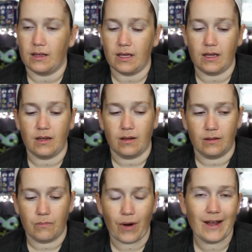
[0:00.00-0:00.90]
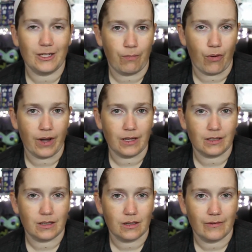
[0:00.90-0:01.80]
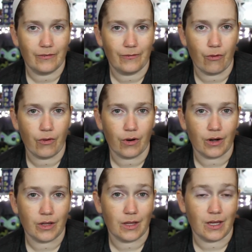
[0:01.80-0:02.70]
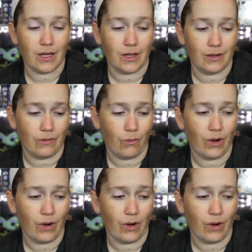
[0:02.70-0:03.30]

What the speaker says: The price point for the